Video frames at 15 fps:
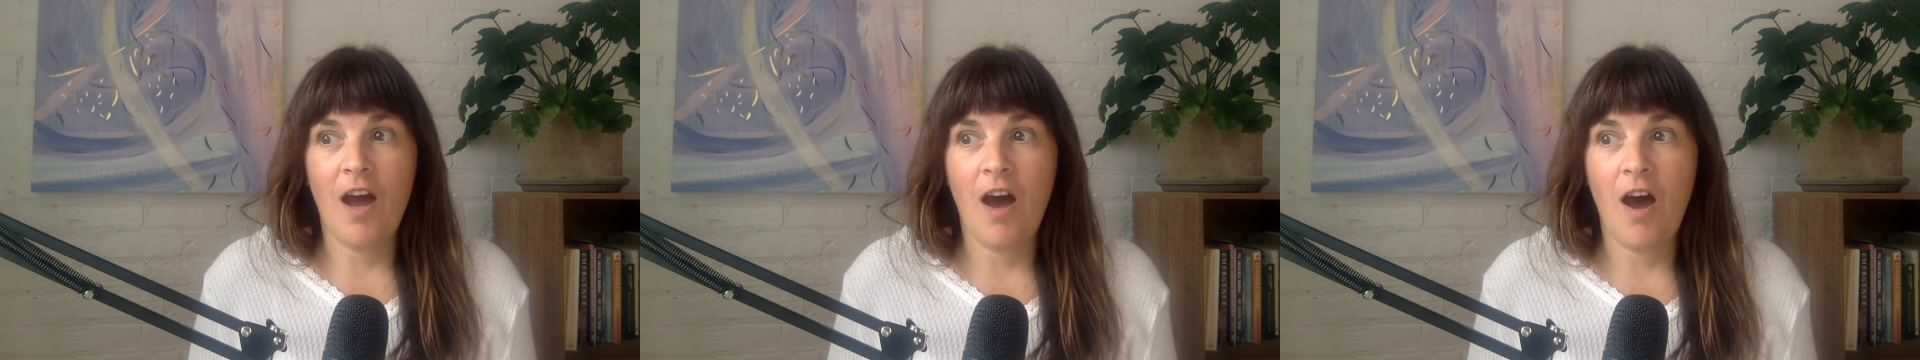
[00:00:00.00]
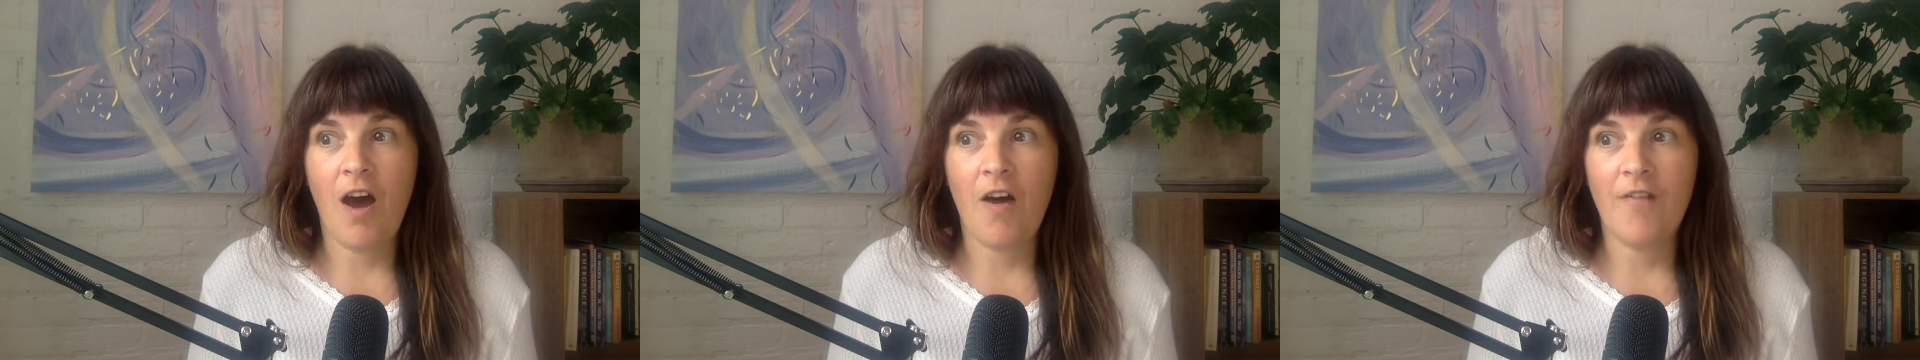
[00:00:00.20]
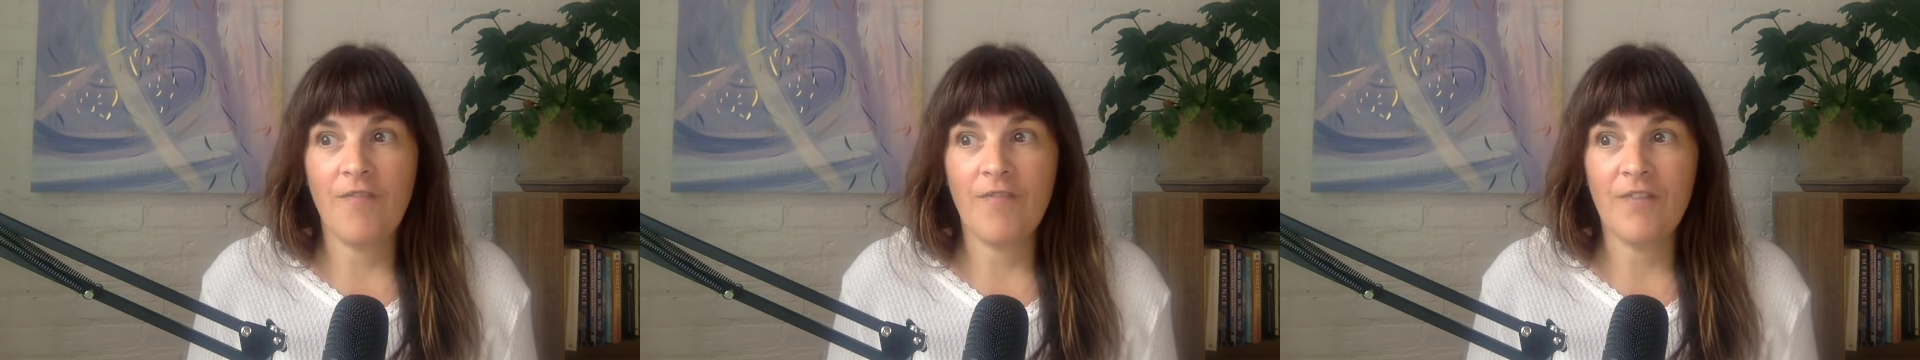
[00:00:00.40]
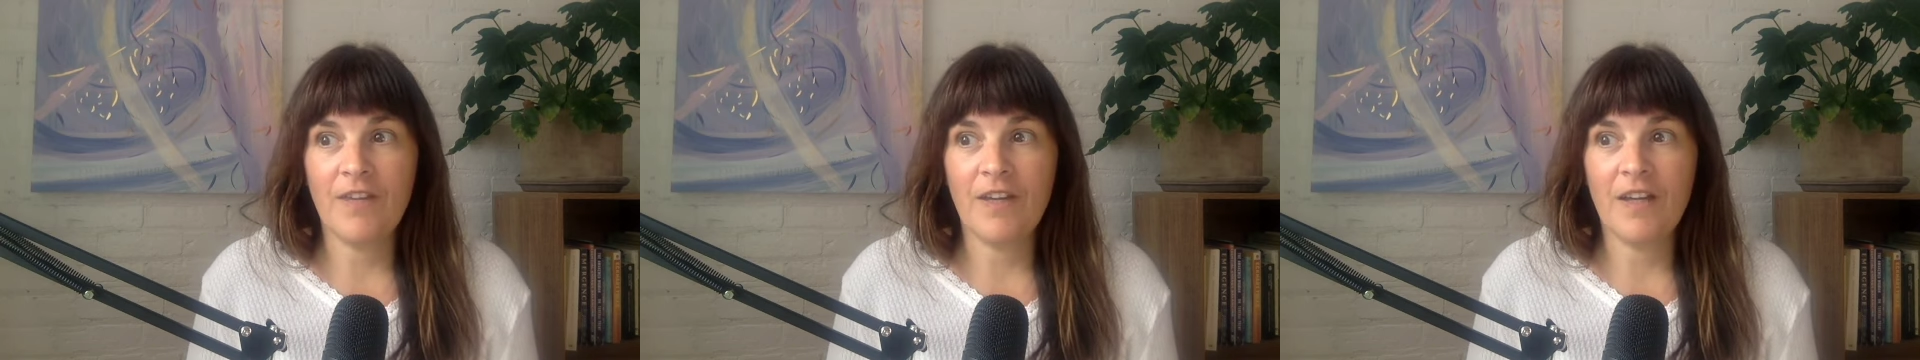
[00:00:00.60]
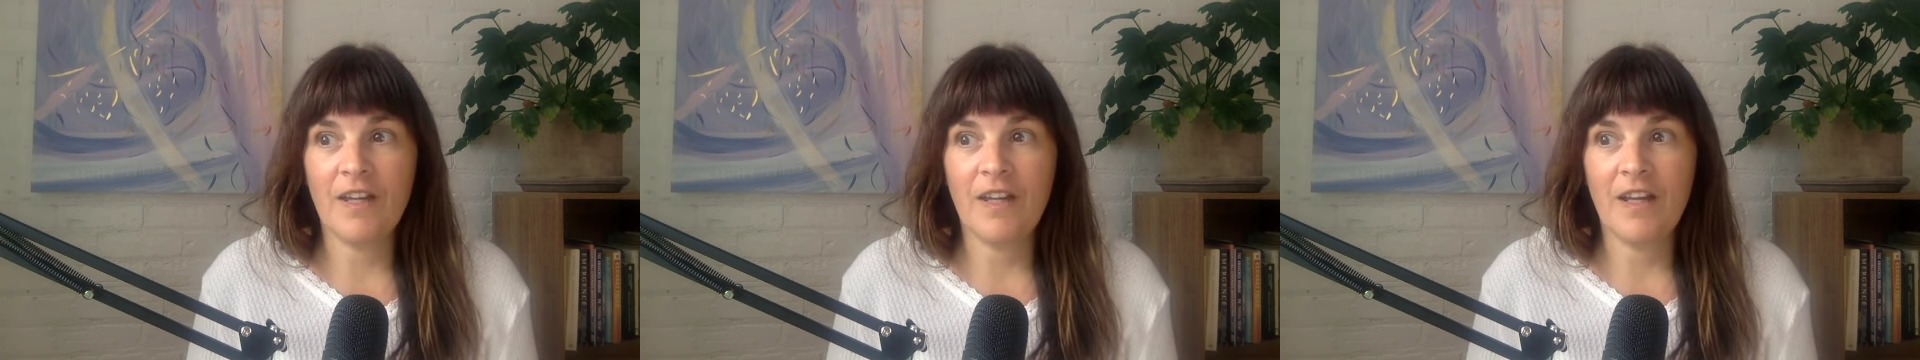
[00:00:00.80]
of
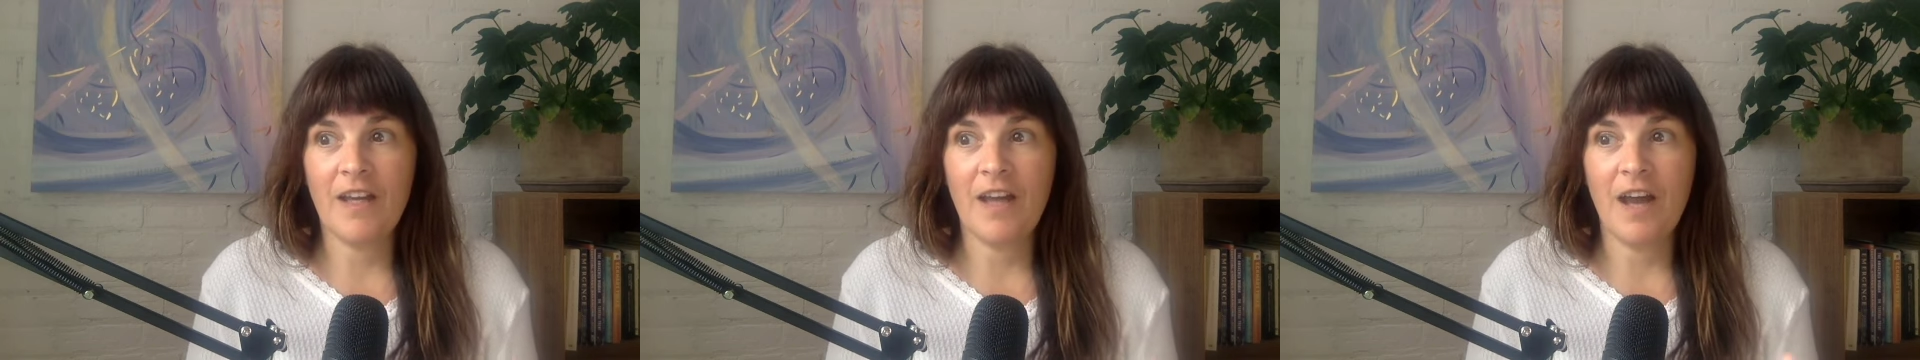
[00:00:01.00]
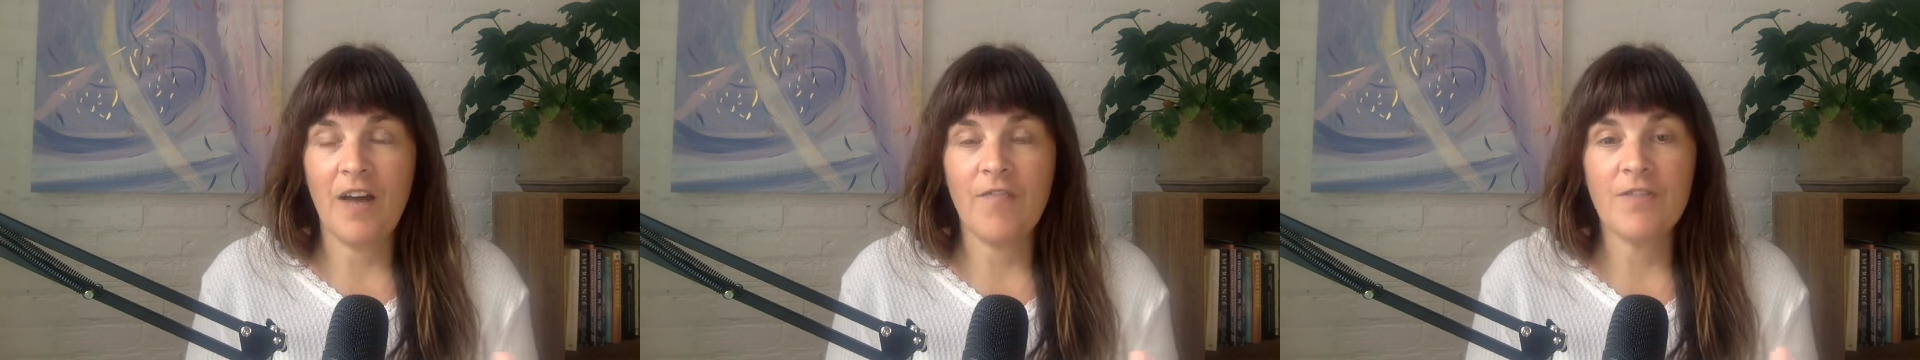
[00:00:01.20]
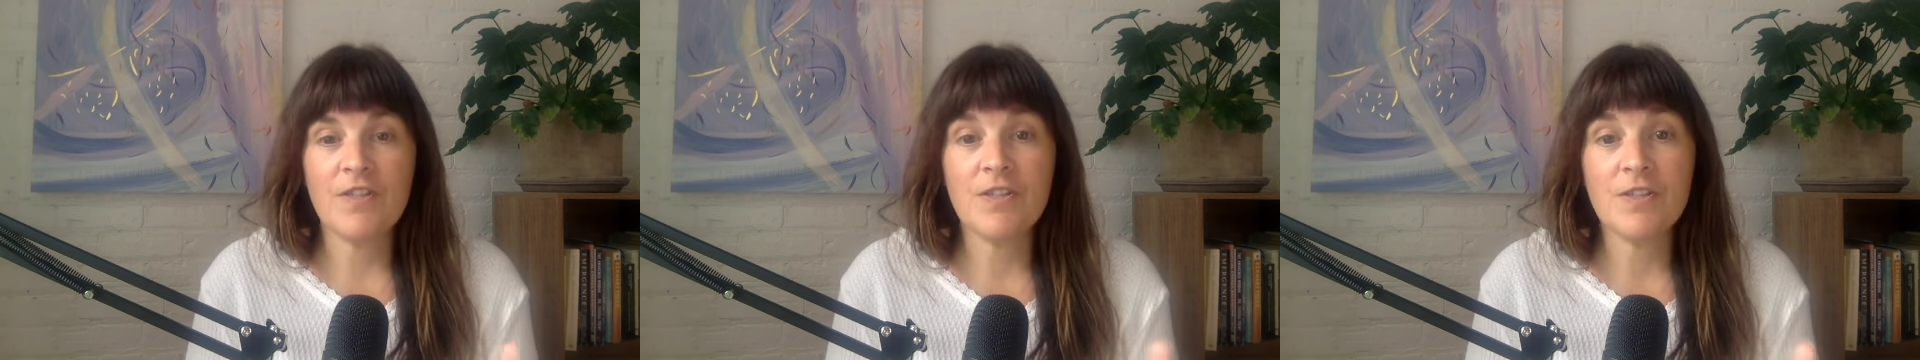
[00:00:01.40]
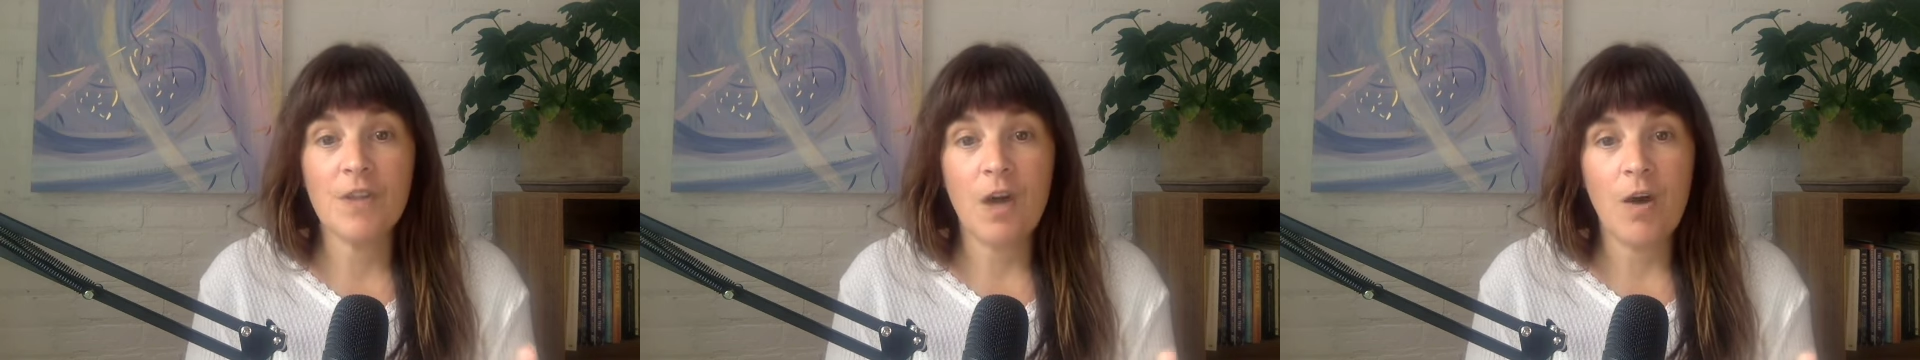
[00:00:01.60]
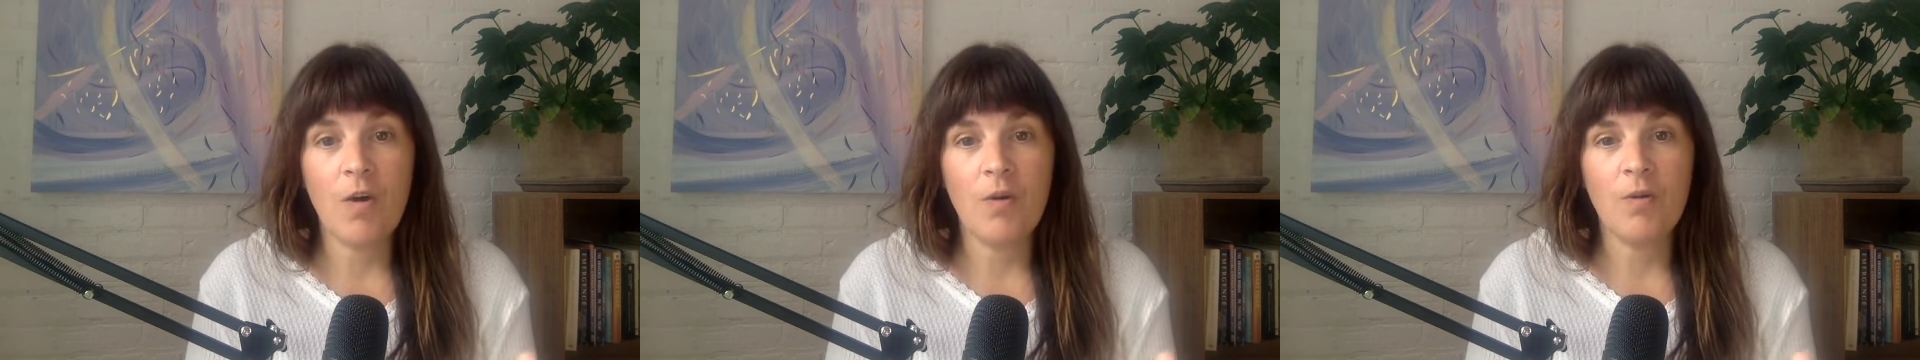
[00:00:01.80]
a
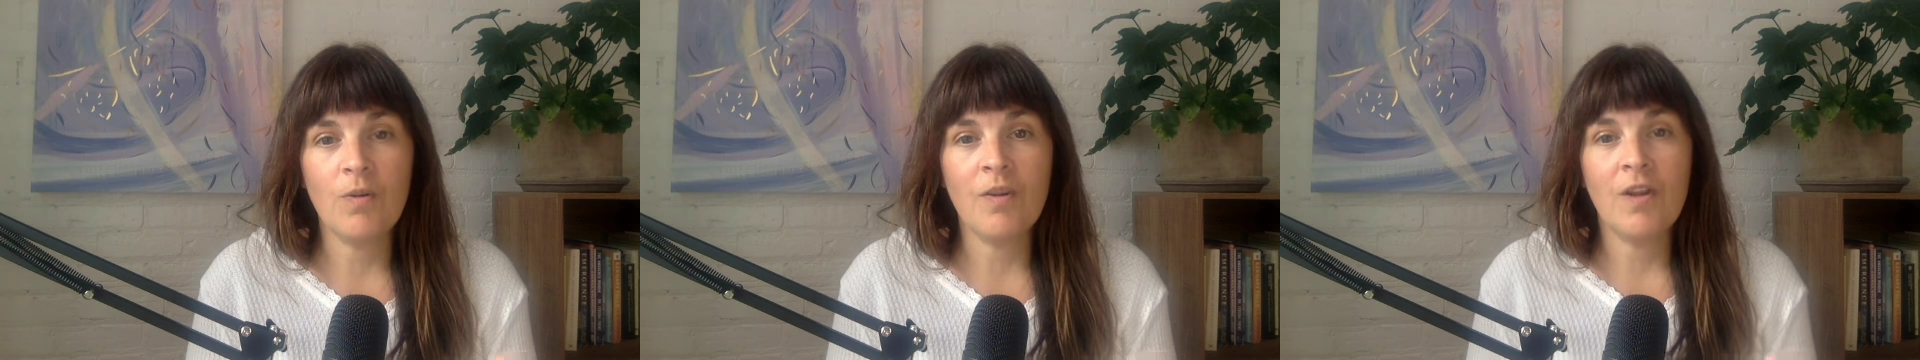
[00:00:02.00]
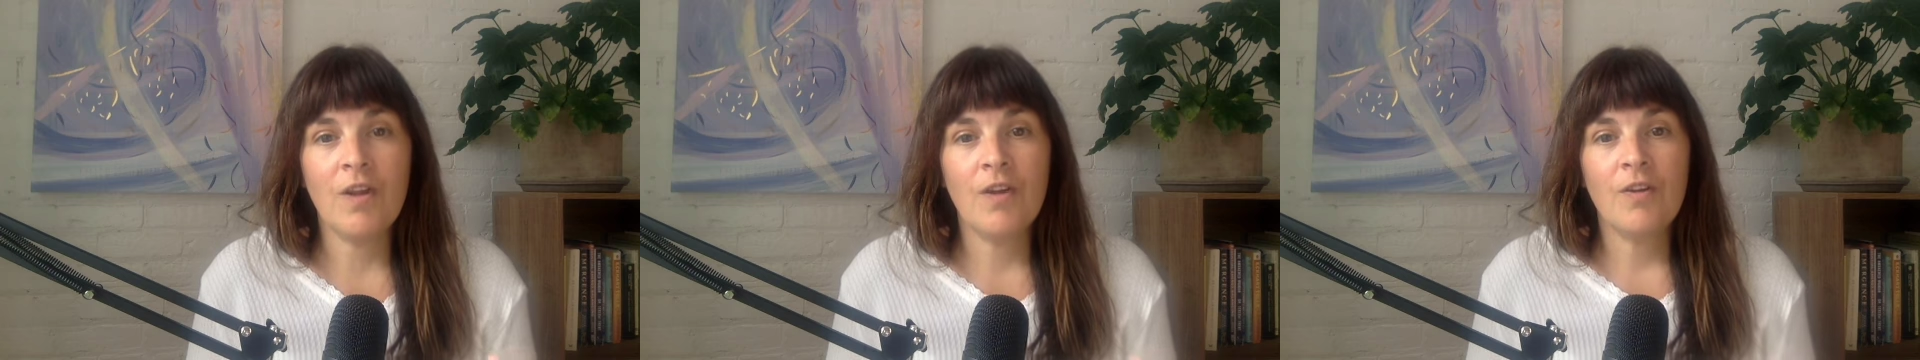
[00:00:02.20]
soul